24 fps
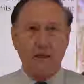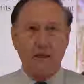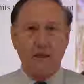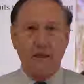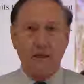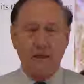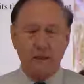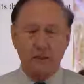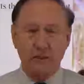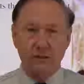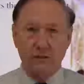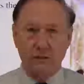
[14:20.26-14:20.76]

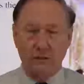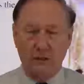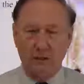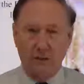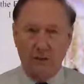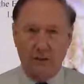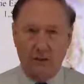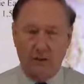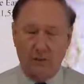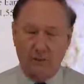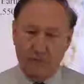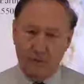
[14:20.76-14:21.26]
Here the
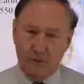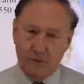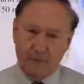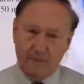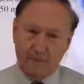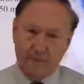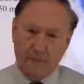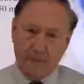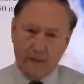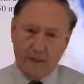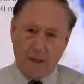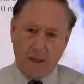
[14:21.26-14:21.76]
sun novas,
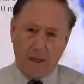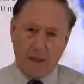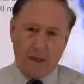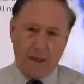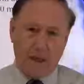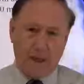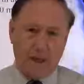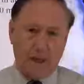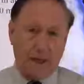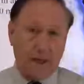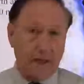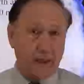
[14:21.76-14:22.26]

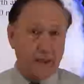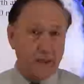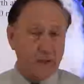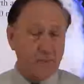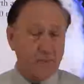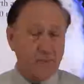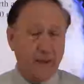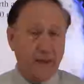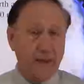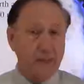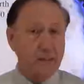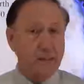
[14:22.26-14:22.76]
and
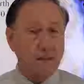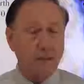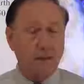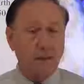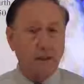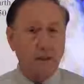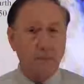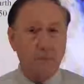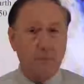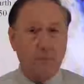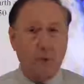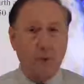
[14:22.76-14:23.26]
is
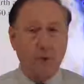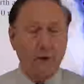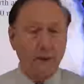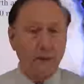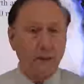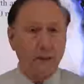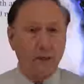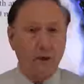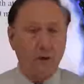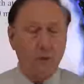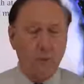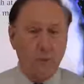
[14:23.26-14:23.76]
basically
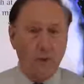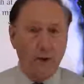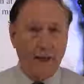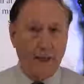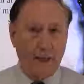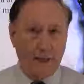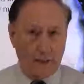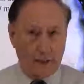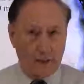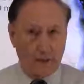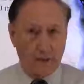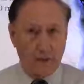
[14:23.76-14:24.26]
boiling
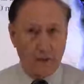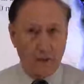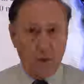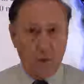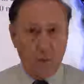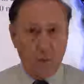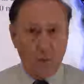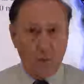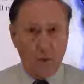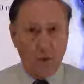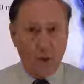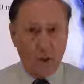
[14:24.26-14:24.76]
away the
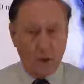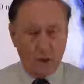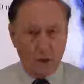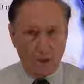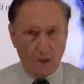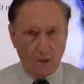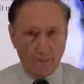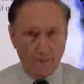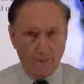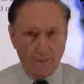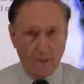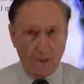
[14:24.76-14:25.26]

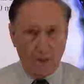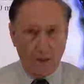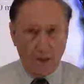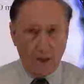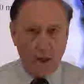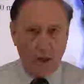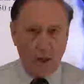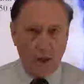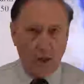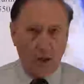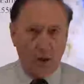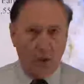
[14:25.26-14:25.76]
water.
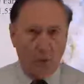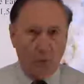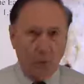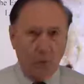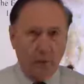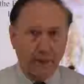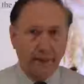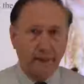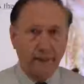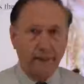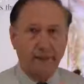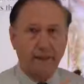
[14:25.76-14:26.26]

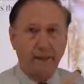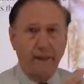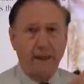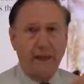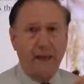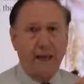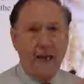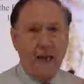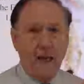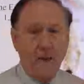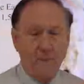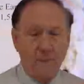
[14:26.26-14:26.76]
What do you
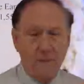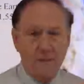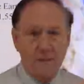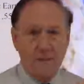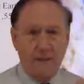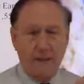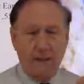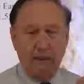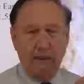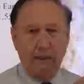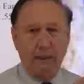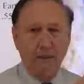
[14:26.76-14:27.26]
think happens
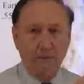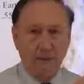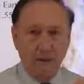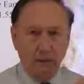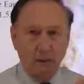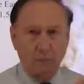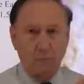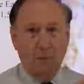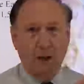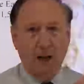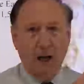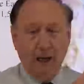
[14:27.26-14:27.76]
to their
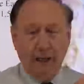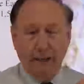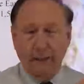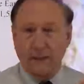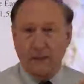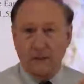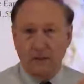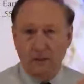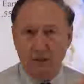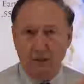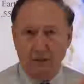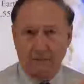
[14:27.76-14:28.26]
little
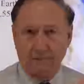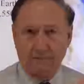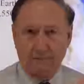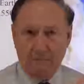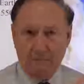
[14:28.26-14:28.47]
bodies?